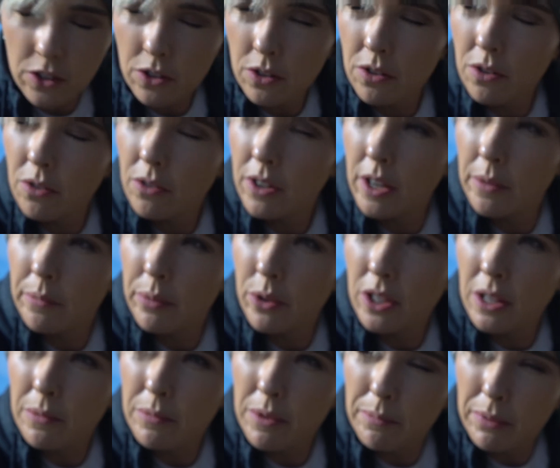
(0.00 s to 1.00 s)
you can
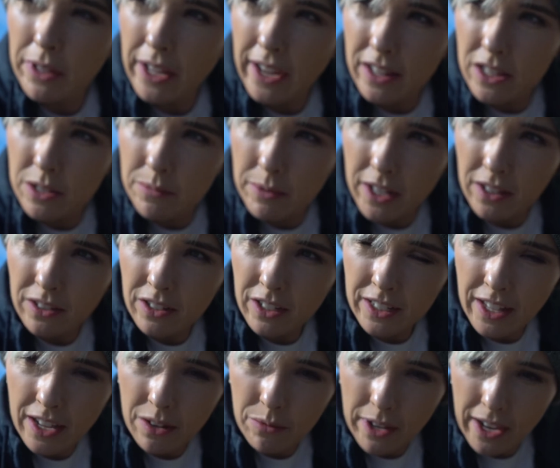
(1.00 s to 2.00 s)
pull up the plans, but it
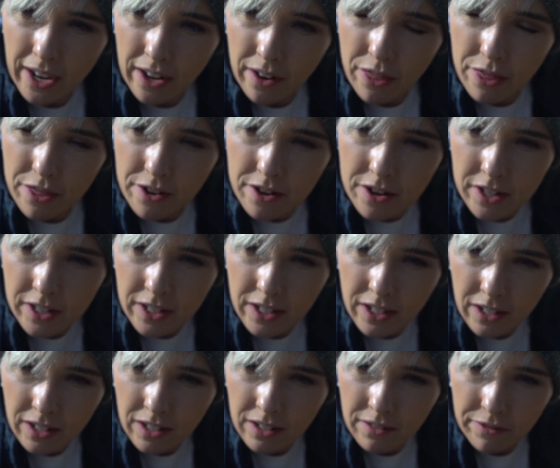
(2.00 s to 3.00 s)
looked like we had
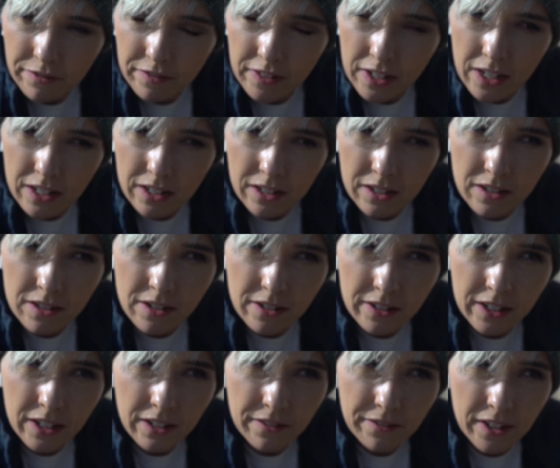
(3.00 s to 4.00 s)
13 feet
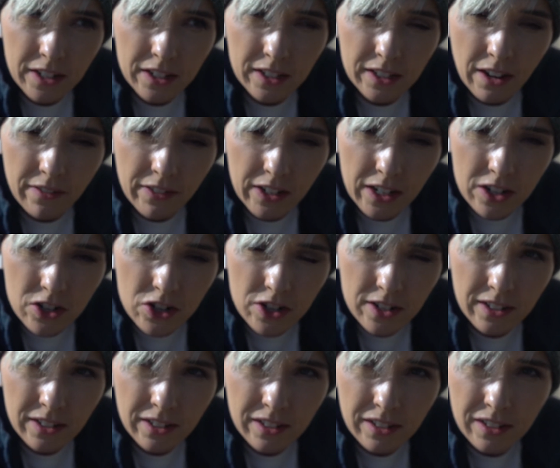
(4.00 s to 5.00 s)
7
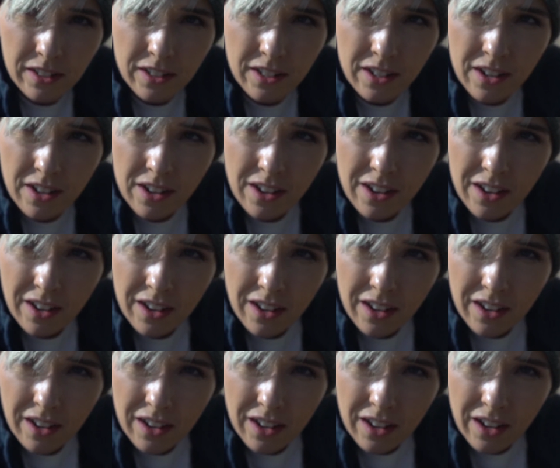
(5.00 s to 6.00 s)
inches
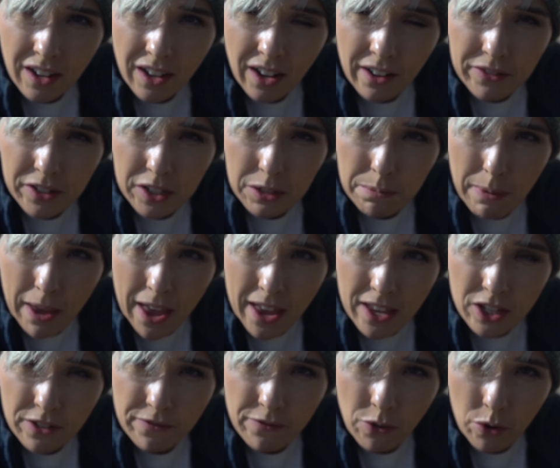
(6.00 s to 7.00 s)
of
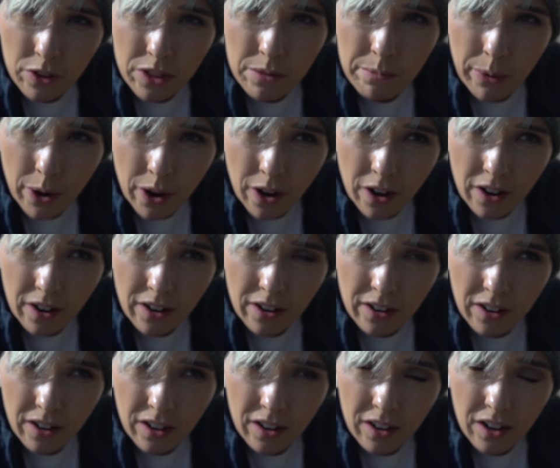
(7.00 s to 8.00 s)
space for the
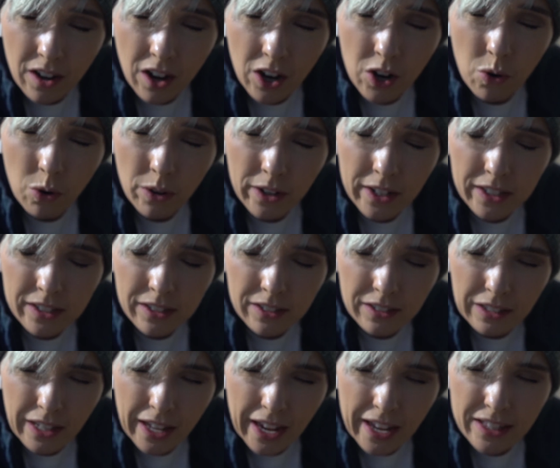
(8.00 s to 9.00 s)
bar, according
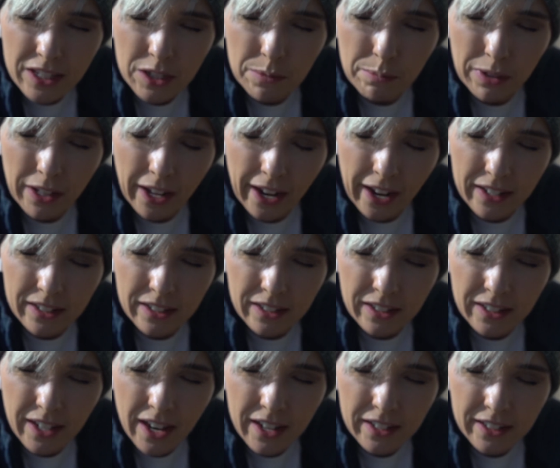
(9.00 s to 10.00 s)
to Lane's
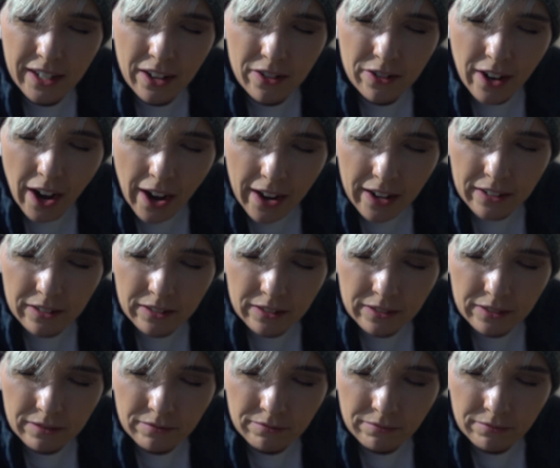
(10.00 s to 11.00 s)
plans. Does that sound right?
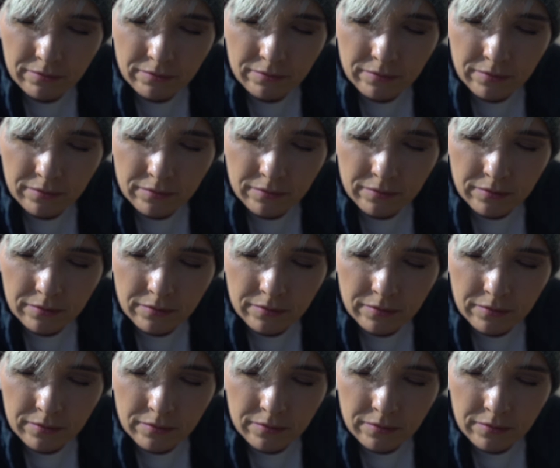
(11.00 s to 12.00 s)
Yeah,
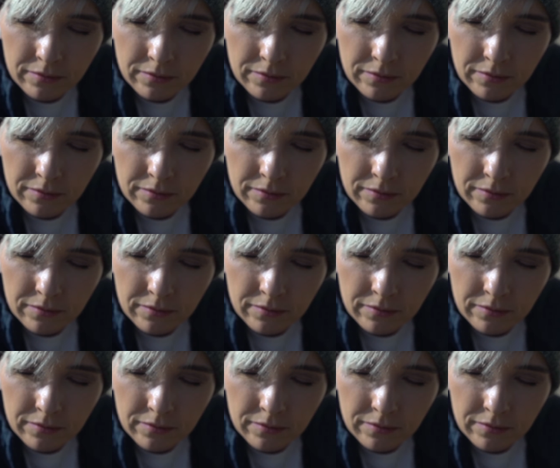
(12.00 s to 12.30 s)
I had